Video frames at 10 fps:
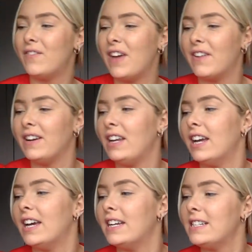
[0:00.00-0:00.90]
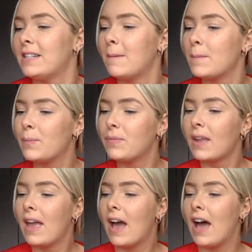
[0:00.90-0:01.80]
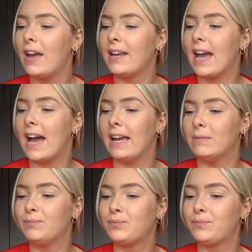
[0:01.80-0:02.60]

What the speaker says: Very good. Okay,